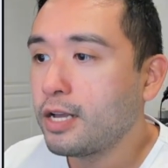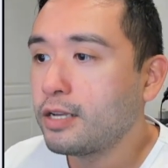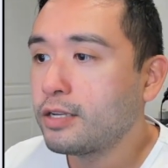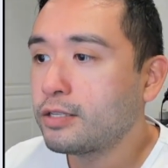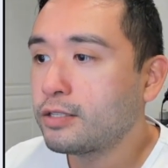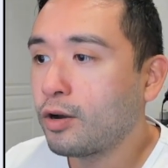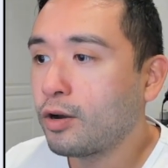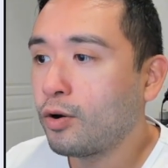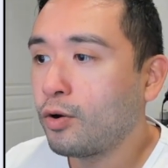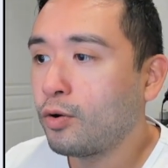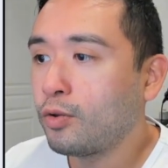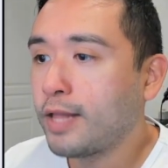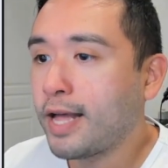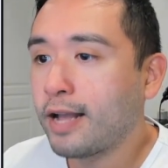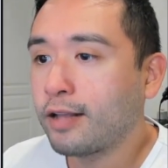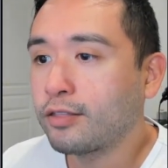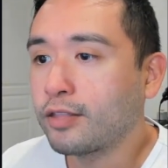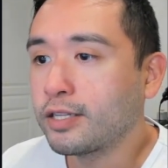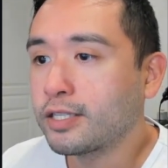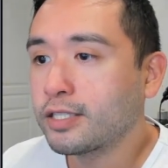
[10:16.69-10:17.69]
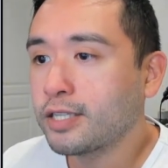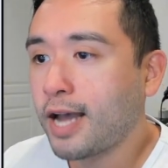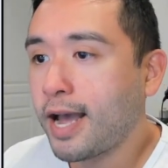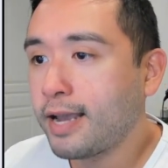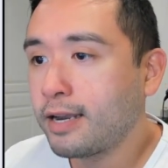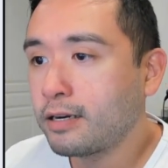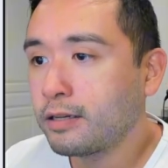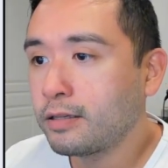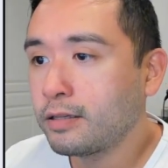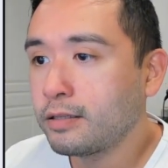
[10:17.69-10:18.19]
So like the
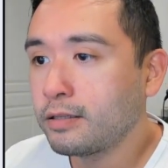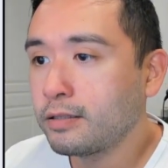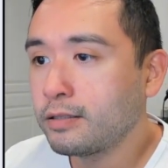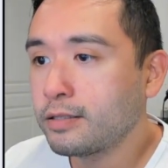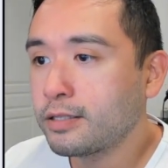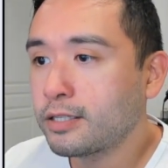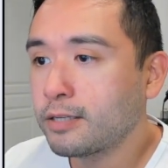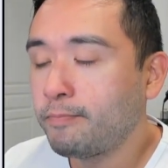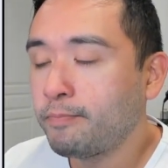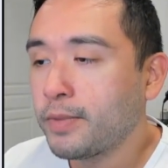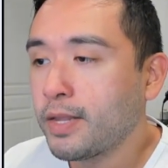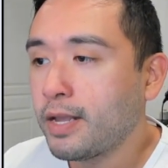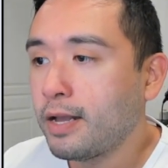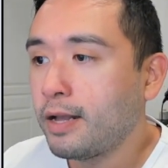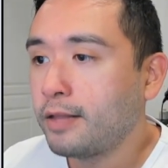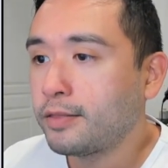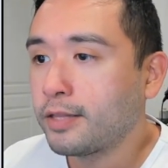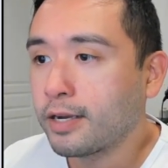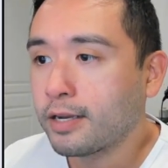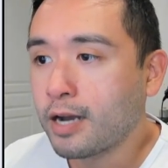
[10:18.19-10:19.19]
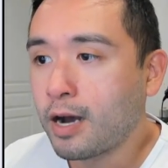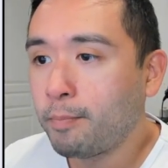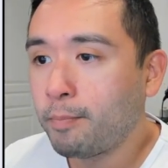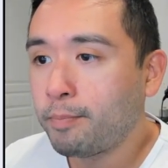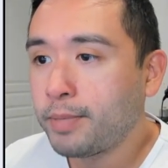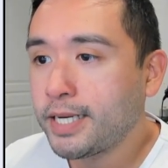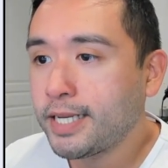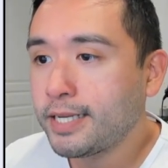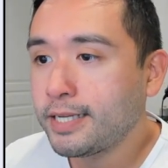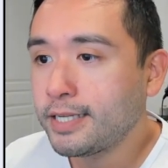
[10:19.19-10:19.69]
titles, the
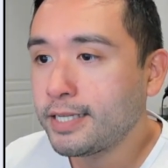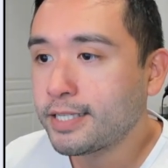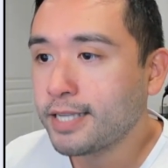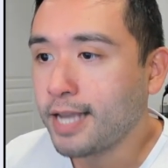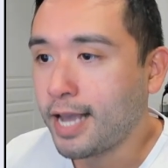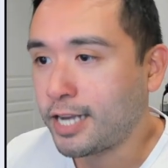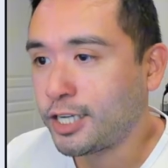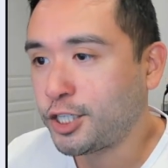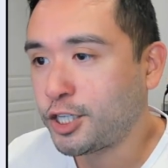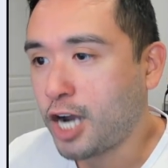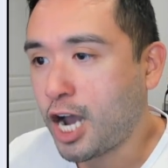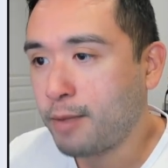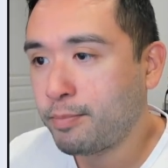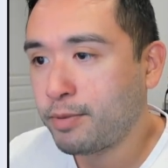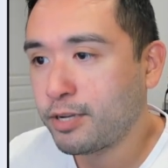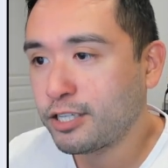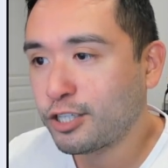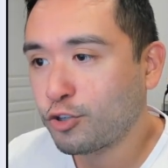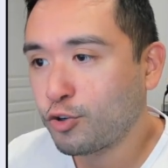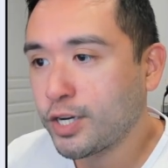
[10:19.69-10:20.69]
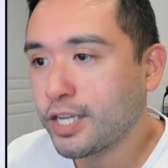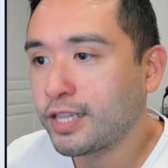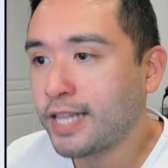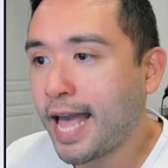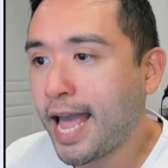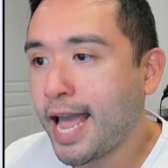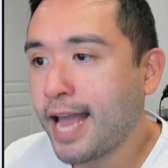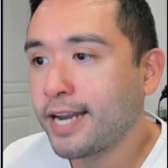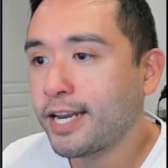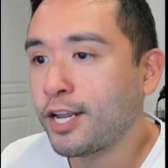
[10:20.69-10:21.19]
companies and job history
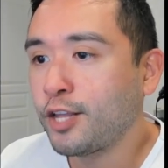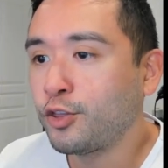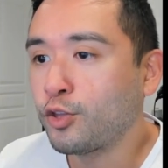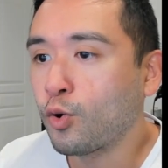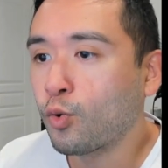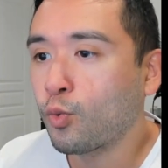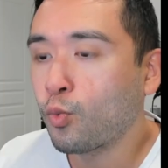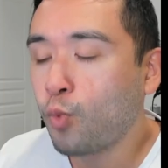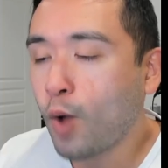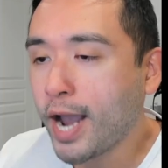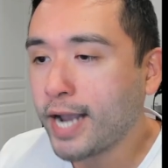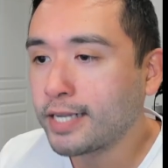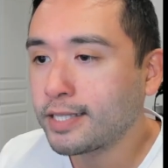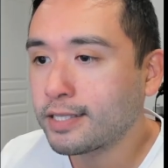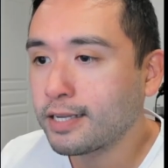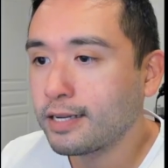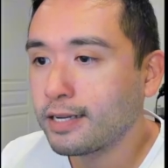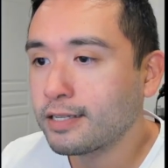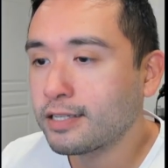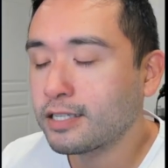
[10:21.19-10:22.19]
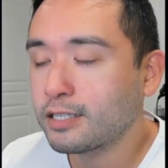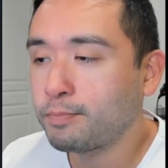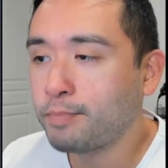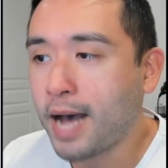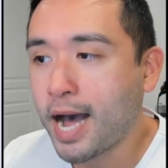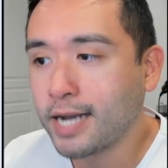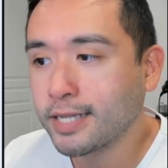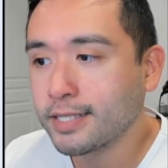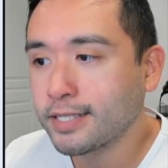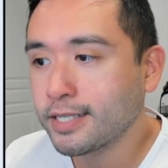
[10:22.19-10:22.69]
land in the right
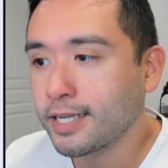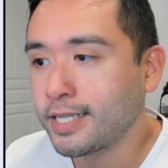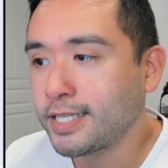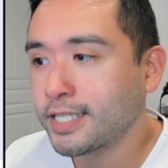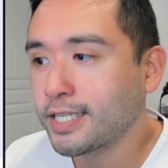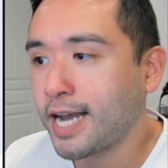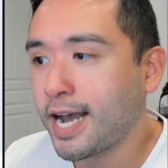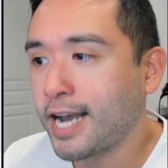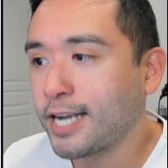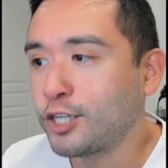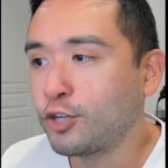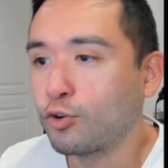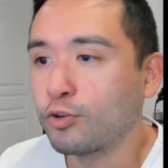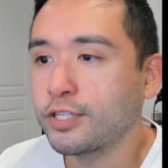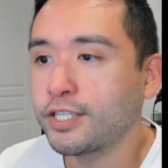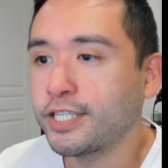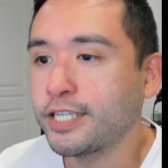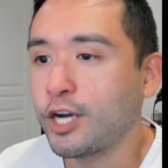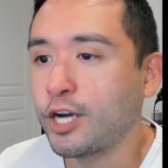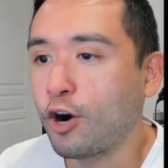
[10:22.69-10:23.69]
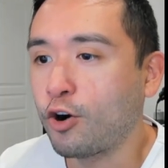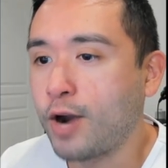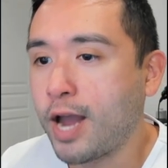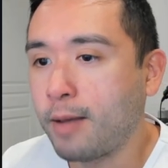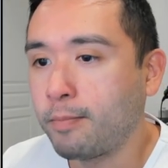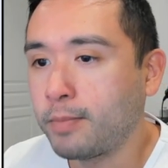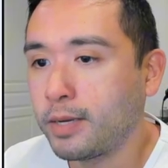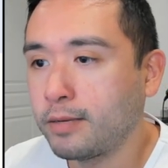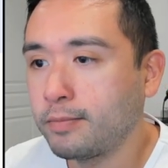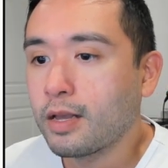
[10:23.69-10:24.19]
spots inside your
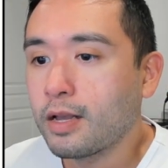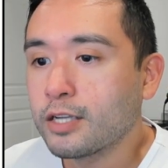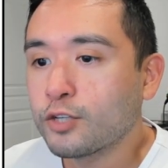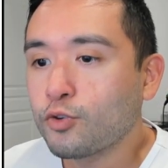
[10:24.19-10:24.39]
CRM.